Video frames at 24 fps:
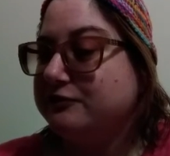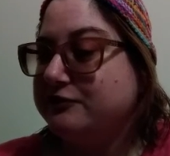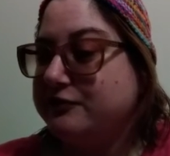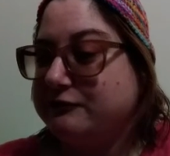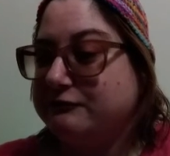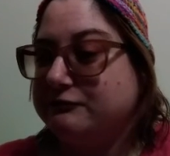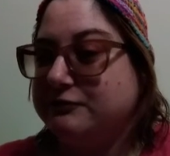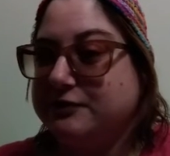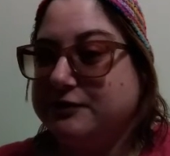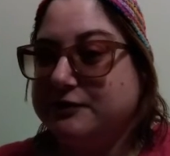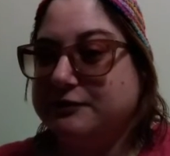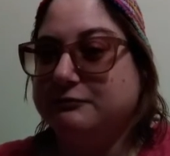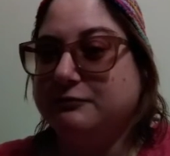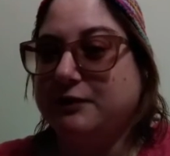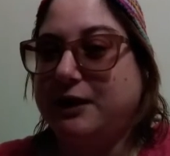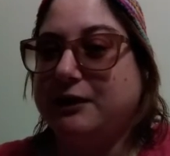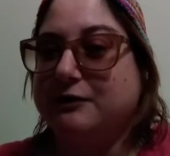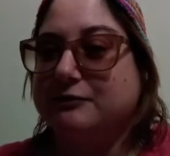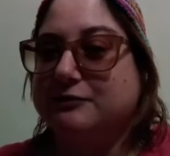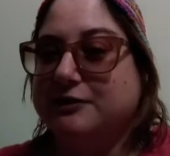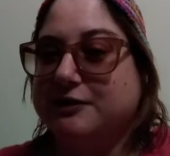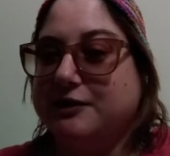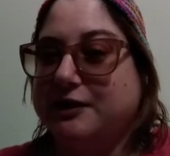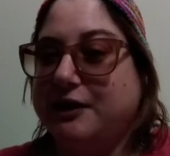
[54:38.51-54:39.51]
They really
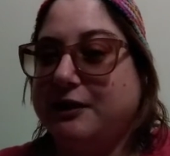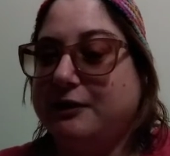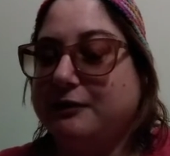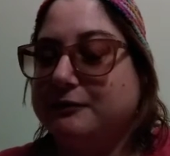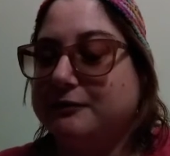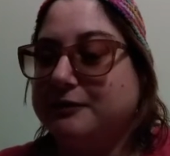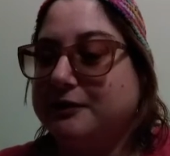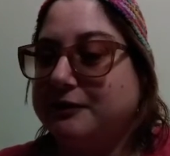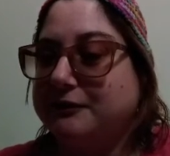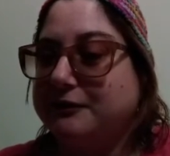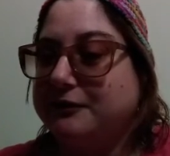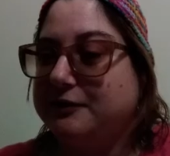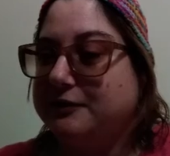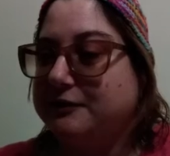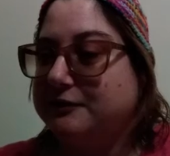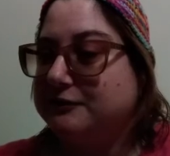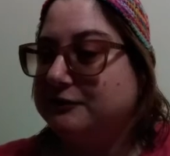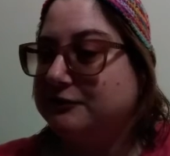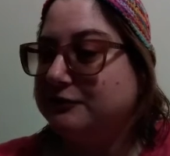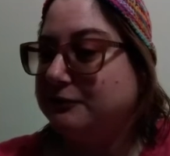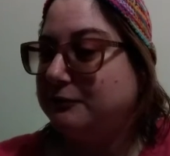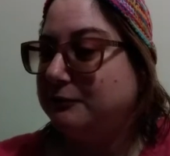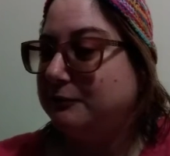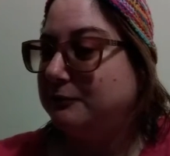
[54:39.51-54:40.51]
round it out, I think.
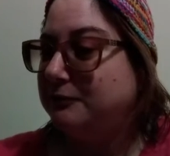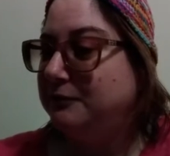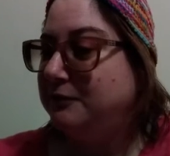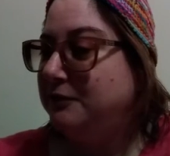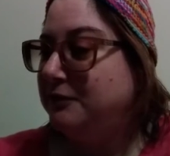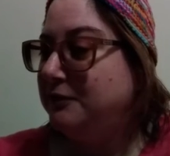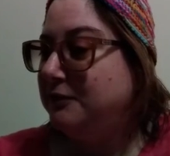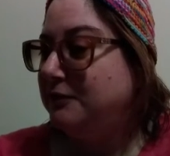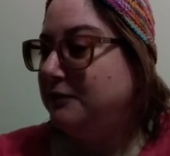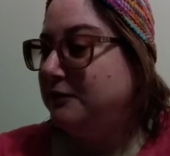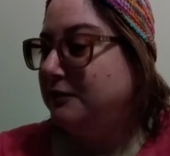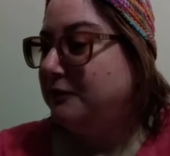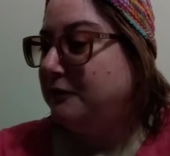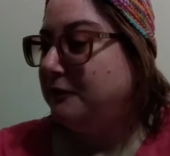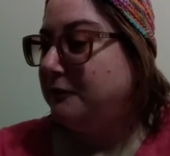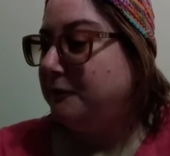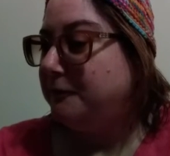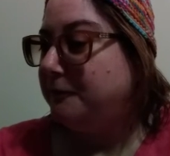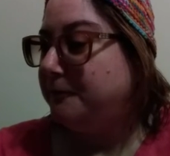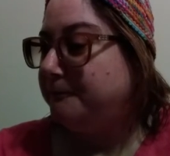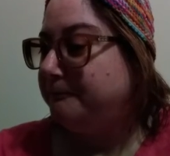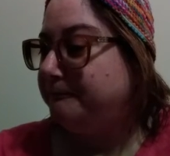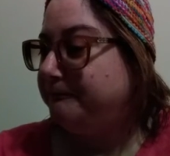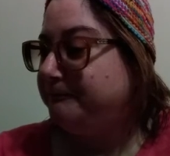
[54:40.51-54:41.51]
So
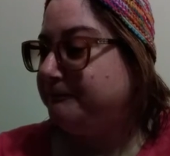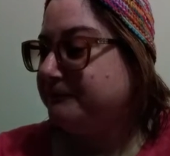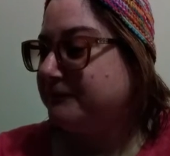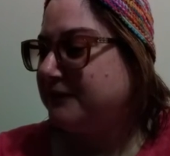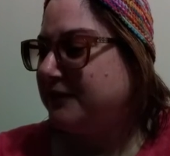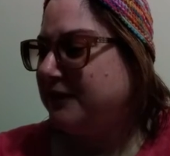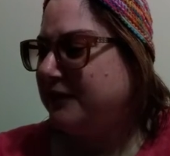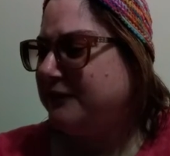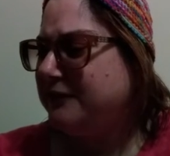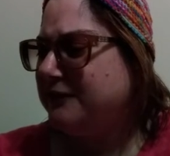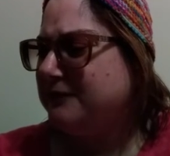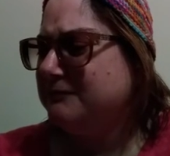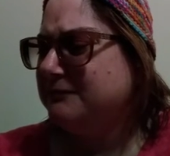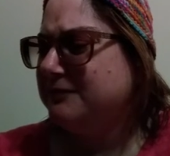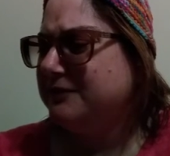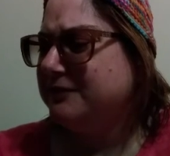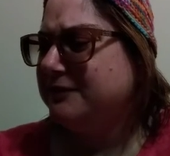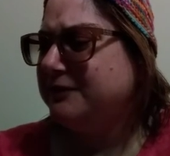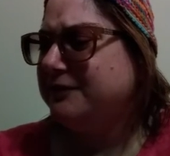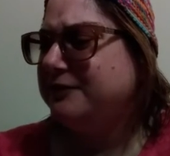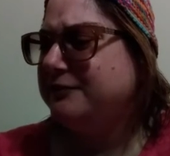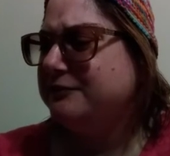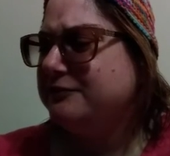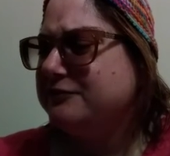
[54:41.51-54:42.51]
I think I'm going
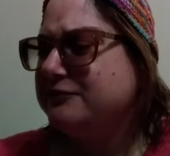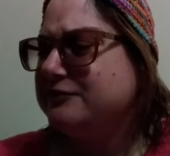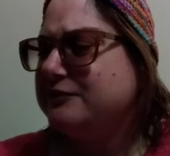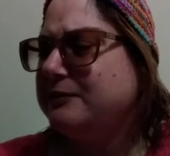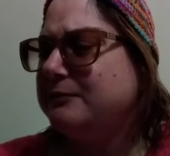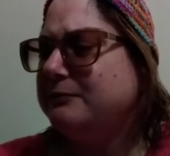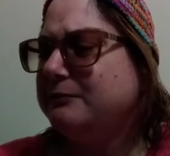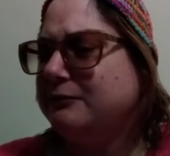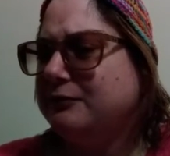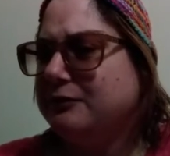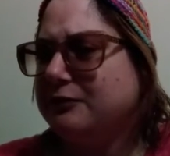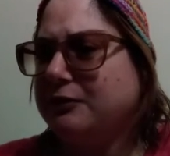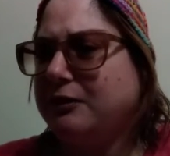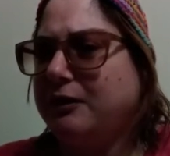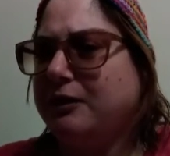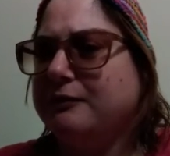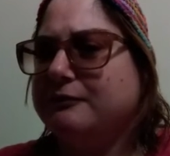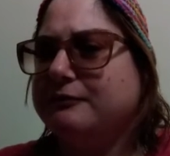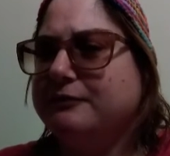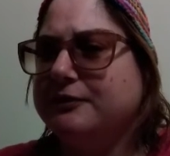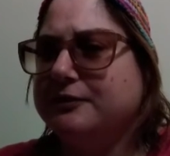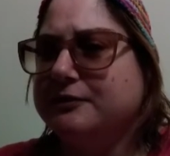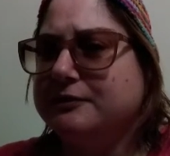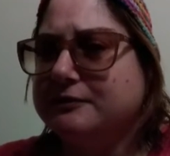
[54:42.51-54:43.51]
to use them more
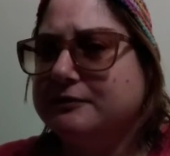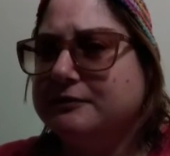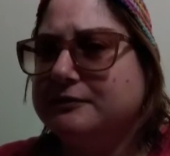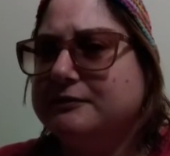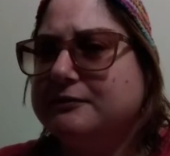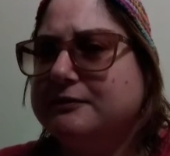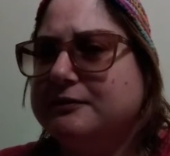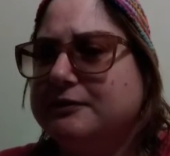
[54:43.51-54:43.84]
often.